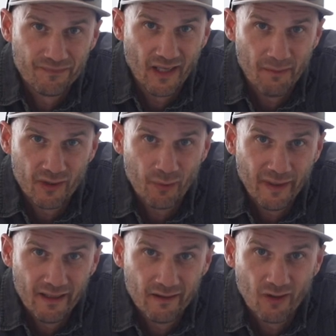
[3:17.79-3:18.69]
In
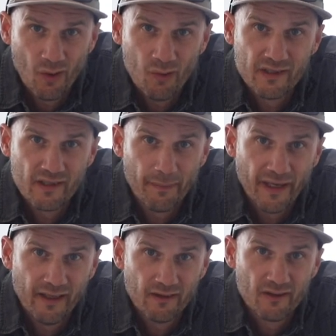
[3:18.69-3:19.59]
between coats, the
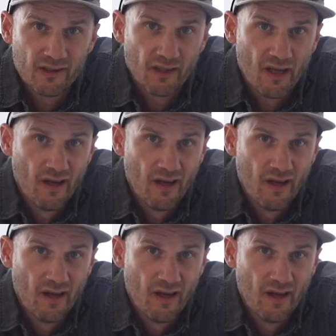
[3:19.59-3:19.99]
painters